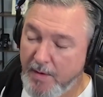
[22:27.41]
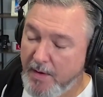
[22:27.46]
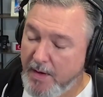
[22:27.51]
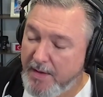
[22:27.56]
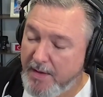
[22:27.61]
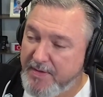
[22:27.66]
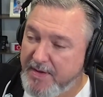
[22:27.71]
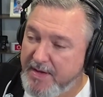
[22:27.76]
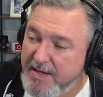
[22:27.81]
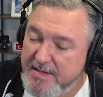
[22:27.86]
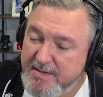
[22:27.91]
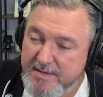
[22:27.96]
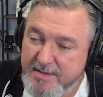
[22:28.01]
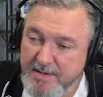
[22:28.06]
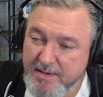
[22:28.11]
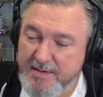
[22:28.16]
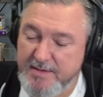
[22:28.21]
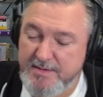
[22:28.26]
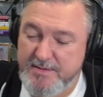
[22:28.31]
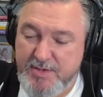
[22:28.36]
I think
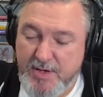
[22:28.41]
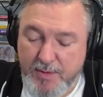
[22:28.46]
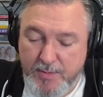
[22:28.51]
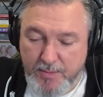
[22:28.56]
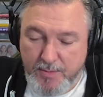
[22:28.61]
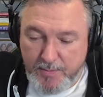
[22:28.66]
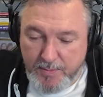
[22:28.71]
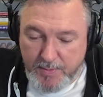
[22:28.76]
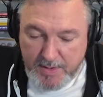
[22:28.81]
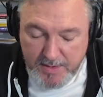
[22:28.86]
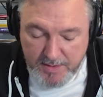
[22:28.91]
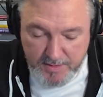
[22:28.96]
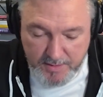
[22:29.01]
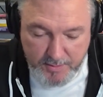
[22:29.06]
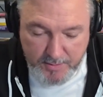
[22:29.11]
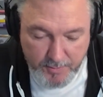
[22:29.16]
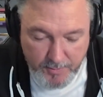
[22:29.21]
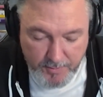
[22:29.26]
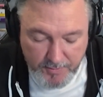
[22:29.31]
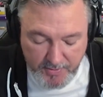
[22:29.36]
so one of the
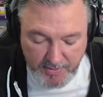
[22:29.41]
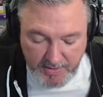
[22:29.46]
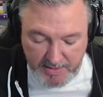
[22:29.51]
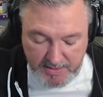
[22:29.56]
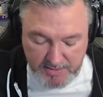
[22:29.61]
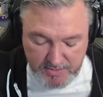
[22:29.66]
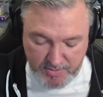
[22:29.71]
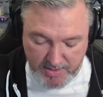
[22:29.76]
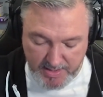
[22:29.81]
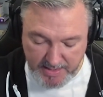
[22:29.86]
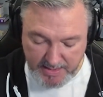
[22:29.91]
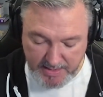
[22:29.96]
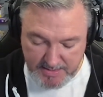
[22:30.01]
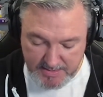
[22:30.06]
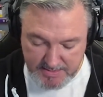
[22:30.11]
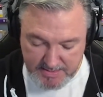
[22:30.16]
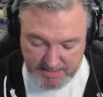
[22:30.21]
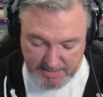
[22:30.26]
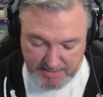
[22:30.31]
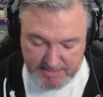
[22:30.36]
cool things, right,
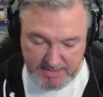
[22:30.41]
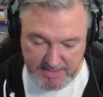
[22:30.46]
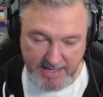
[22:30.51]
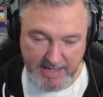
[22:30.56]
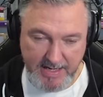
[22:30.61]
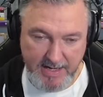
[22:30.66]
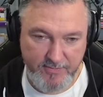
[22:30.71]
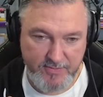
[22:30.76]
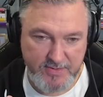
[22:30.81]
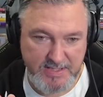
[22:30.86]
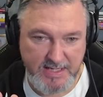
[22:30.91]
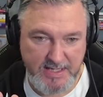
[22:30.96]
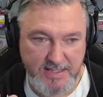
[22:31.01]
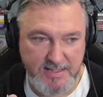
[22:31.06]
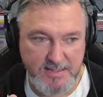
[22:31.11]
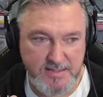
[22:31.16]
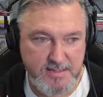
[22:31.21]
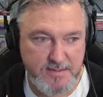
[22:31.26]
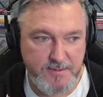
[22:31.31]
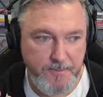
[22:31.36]
is
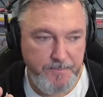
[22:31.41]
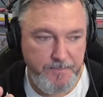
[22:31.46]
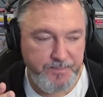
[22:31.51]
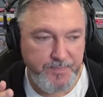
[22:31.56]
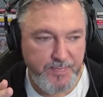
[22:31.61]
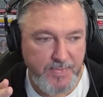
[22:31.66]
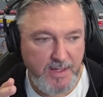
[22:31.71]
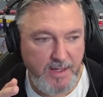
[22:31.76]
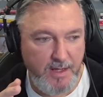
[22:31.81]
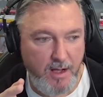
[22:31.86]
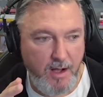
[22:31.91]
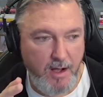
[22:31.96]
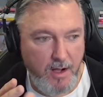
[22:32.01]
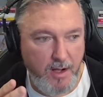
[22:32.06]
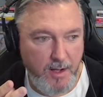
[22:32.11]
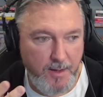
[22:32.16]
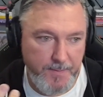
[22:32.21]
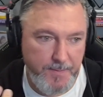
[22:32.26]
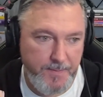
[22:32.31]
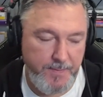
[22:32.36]
NFTs
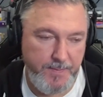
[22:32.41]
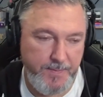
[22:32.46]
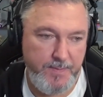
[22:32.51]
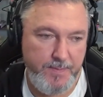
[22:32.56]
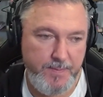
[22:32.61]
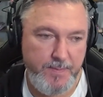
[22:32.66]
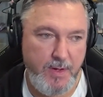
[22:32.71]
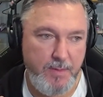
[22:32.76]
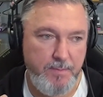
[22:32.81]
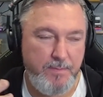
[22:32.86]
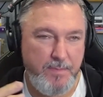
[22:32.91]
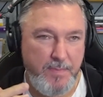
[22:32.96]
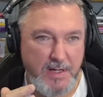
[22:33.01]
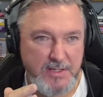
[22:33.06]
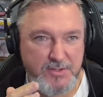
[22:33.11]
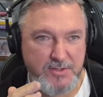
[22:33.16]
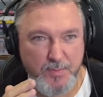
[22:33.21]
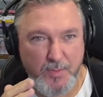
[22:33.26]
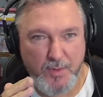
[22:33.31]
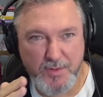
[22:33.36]
are
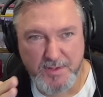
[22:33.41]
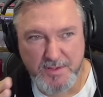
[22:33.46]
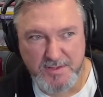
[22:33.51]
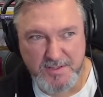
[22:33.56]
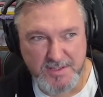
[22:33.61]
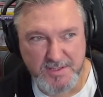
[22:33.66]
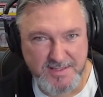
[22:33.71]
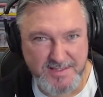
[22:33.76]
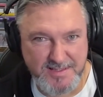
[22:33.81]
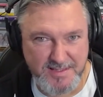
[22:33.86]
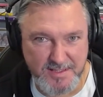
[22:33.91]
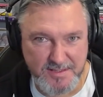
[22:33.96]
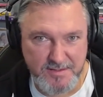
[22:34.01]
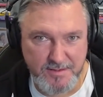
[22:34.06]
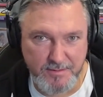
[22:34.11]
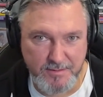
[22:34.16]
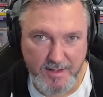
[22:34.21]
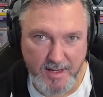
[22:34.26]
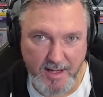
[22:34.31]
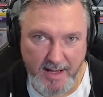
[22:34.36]
much more than just
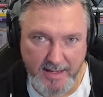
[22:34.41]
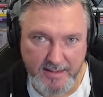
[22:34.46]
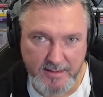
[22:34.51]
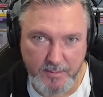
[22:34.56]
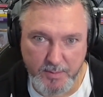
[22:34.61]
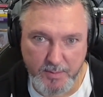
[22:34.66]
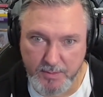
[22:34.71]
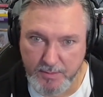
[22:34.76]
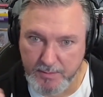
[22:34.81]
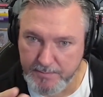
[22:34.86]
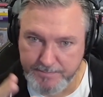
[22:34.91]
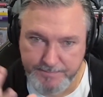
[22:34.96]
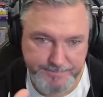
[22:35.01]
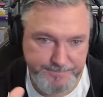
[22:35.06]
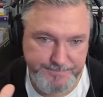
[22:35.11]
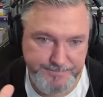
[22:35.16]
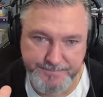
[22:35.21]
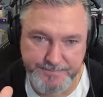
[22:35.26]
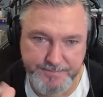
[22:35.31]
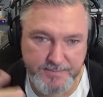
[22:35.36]
digital collectible
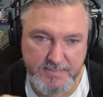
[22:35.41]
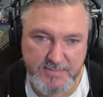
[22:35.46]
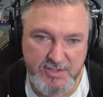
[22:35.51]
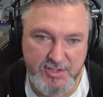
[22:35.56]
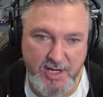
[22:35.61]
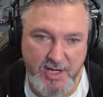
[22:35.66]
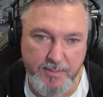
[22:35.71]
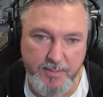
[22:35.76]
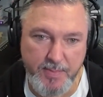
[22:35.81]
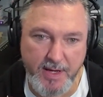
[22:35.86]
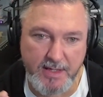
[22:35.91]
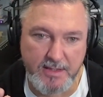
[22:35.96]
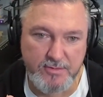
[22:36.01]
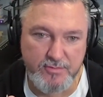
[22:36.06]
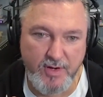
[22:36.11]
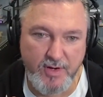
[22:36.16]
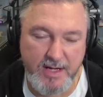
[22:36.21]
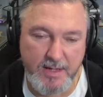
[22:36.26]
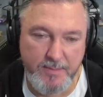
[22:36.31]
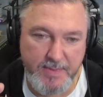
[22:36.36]

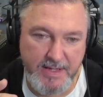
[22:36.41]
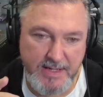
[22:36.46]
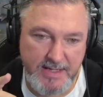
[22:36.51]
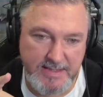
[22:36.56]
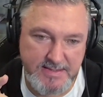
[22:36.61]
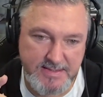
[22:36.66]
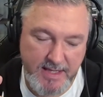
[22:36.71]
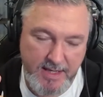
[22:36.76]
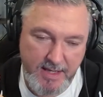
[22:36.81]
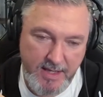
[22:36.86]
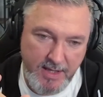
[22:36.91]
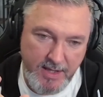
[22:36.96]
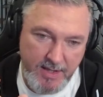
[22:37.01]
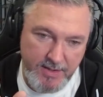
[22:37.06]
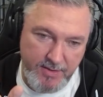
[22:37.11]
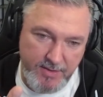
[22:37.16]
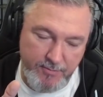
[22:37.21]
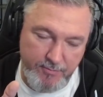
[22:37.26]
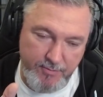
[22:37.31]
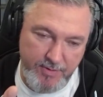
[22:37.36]
JPEGs, right? I mean, it's
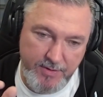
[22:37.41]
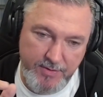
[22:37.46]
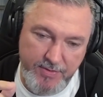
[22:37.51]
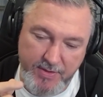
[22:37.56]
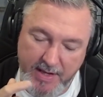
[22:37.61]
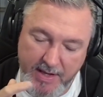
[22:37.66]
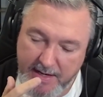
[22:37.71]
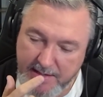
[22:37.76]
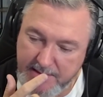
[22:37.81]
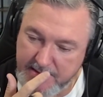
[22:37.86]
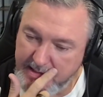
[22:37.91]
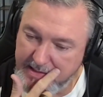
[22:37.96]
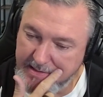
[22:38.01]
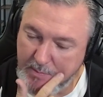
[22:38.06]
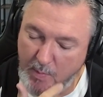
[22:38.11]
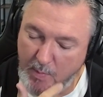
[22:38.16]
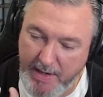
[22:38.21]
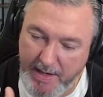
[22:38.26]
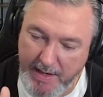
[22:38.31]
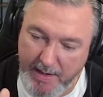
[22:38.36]
the real thing, I
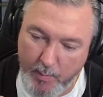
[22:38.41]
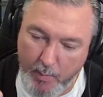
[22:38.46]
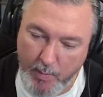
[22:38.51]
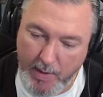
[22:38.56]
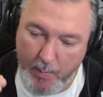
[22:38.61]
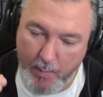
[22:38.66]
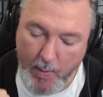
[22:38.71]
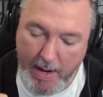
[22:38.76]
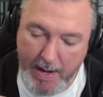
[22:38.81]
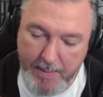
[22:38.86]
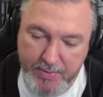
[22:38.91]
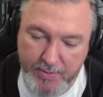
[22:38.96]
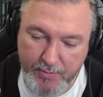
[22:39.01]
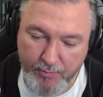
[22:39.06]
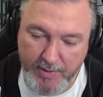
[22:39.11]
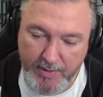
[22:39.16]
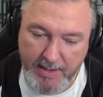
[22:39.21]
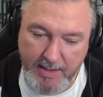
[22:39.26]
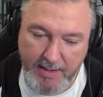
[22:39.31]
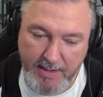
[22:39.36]
think, where
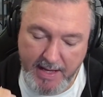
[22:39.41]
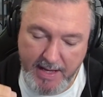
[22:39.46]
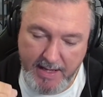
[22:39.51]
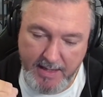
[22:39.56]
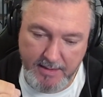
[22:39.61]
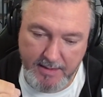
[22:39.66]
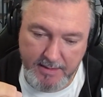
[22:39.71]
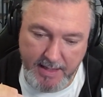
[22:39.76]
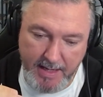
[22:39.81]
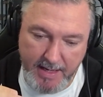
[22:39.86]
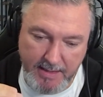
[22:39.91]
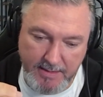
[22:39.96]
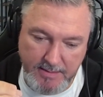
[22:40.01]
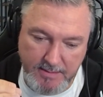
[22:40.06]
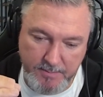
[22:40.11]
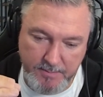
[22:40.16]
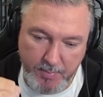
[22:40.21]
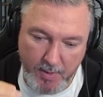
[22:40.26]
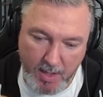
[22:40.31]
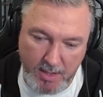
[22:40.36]
Web3
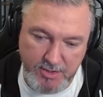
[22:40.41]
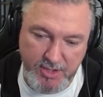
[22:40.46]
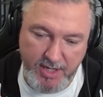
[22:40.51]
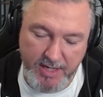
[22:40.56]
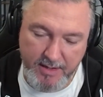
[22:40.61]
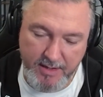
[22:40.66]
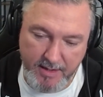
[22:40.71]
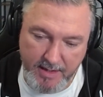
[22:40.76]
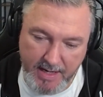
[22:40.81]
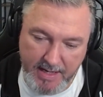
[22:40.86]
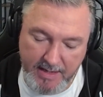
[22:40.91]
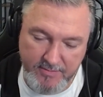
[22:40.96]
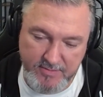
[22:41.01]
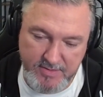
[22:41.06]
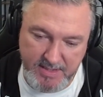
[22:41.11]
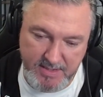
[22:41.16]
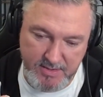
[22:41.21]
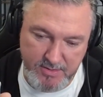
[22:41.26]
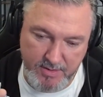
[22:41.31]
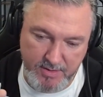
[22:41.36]
and blockchain and
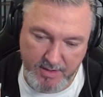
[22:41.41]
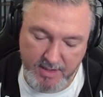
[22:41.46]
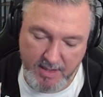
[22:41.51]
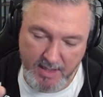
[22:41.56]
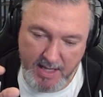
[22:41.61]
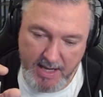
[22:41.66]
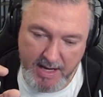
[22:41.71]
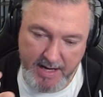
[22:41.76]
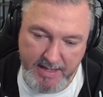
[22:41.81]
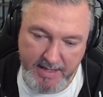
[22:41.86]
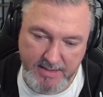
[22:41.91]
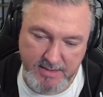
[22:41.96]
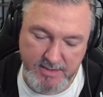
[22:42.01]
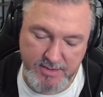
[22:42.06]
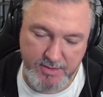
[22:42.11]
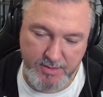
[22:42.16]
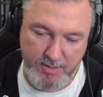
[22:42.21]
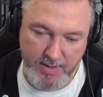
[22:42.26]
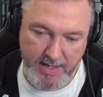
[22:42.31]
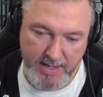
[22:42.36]
NFT sort of collide
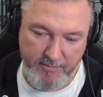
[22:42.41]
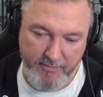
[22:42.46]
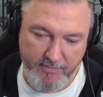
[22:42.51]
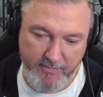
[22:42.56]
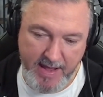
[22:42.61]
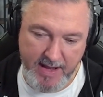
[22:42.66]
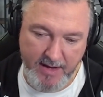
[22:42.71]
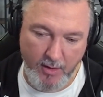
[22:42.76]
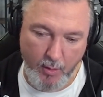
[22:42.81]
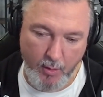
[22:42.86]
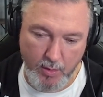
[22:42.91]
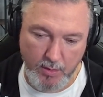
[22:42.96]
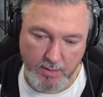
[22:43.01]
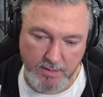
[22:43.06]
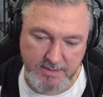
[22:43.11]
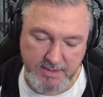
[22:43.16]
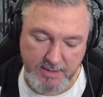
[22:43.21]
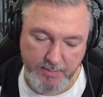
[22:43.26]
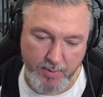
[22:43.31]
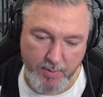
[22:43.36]
into a fan
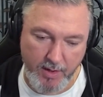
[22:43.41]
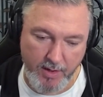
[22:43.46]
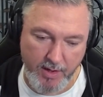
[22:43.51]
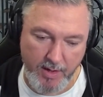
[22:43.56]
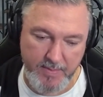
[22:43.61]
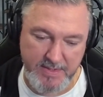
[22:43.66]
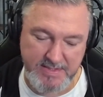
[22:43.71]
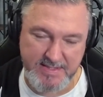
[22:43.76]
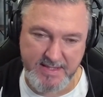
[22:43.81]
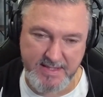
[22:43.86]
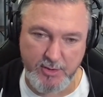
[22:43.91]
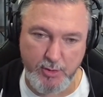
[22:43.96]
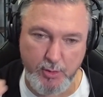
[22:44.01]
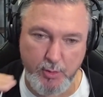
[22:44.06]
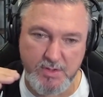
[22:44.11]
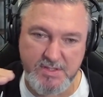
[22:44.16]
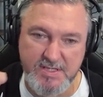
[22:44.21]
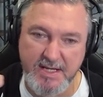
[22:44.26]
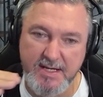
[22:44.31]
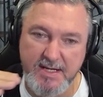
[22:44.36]
loyalty program is the
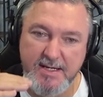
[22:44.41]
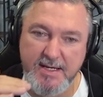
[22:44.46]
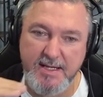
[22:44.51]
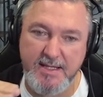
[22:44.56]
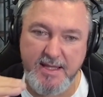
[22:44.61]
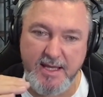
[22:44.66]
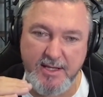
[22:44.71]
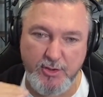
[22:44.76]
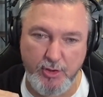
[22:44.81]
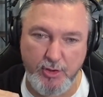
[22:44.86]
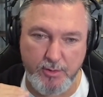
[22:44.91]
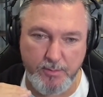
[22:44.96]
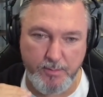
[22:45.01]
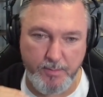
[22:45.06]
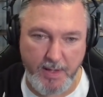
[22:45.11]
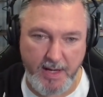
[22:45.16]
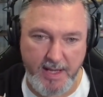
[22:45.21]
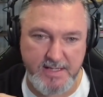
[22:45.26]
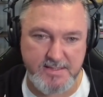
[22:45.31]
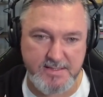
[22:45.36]
utility that you can
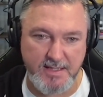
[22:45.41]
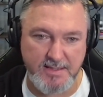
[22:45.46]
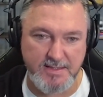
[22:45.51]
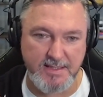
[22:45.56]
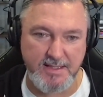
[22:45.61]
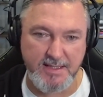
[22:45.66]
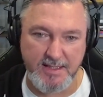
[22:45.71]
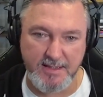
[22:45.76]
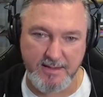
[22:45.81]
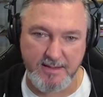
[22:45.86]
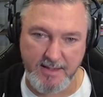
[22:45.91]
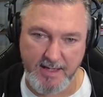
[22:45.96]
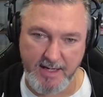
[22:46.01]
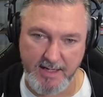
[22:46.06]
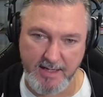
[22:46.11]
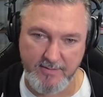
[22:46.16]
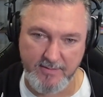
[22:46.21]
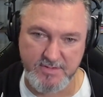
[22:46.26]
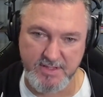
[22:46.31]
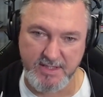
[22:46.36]
place underneath an
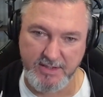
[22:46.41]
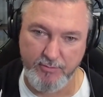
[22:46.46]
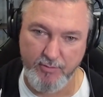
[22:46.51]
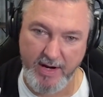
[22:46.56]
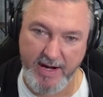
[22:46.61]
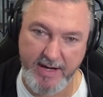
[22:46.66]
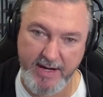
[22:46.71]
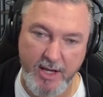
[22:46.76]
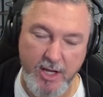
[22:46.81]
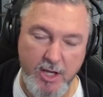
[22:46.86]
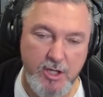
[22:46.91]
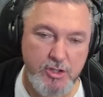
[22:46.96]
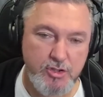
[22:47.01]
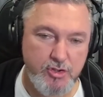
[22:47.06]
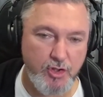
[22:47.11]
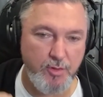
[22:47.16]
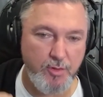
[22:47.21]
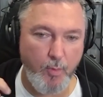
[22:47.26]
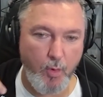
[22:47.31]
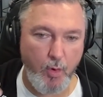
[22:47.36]
NFT, right?
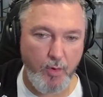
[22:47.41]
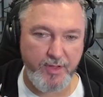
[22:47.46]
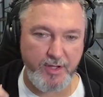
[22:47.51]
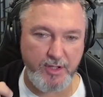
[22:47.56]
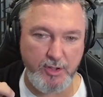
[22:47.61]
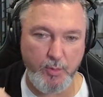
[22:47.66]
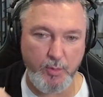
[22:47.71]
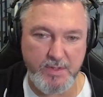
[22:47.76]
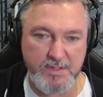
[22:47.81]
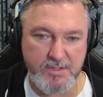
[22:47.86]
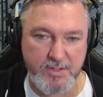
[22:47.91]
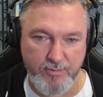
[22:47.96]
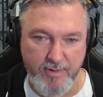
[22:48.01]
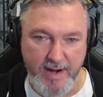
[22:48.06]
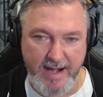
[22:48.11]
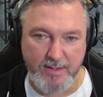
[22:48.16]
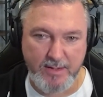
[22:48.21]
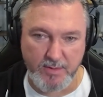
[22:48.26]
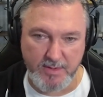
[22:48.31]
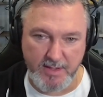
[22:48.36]
So the more that you
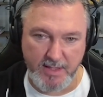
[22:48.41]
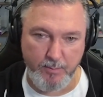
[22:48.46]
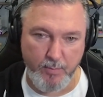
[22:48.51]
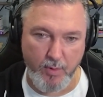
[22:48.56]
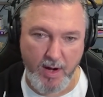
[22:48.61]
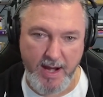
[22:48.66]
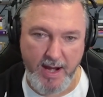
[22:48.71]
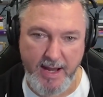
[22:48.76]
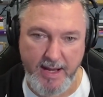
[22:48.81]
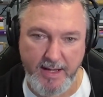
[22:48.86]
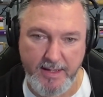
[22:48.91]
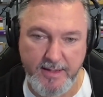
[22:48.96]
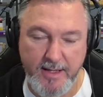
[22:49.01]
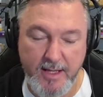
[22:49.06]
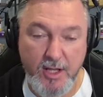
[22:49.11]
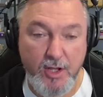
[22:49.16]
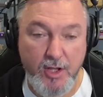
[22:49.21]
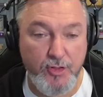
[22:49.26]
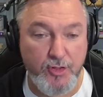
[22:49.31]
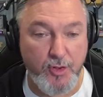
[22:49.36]
interact with a brand,
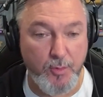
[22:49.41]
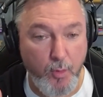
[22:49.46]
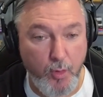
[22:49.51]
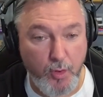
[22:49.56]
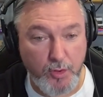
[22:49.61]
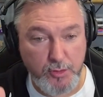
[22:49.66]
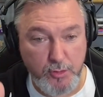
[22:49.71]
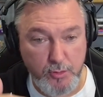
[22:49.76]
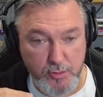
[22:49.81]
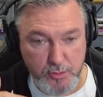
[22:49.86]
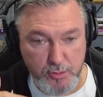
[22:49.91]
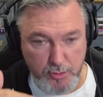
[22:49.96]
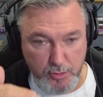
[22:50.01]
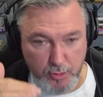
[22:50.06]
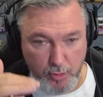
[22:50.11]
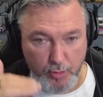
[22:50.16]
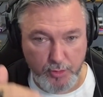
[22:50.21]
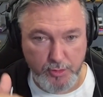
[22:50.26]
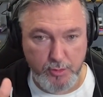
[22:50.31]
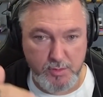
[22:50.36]
the more
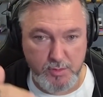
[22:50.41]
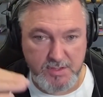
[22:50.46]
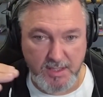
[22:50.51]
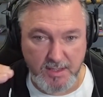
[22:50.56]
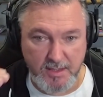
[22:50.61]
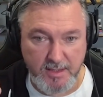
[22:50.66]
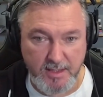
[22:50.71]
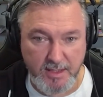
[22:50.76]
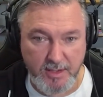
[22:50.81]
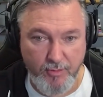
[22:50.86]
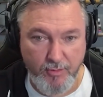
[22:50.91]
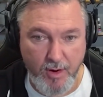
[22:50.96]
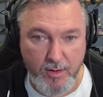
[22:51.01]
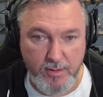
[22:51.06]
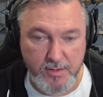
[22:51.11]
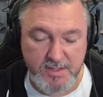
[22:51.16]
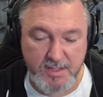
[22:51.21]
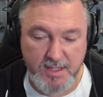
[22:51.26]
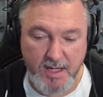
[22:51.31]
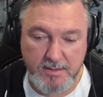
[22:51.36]
your utility
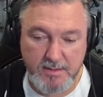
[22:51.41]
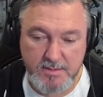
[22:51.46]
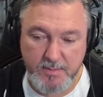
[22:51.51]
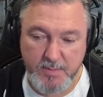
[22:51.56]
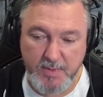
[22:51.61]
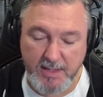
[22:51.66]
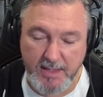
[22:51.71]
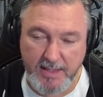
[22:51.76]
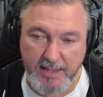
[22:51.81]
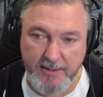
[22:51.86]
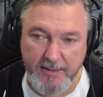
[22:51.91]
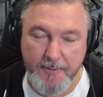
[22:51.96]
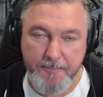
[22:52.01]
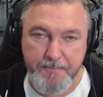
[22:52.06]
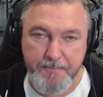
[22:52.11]
grows. And ultimately,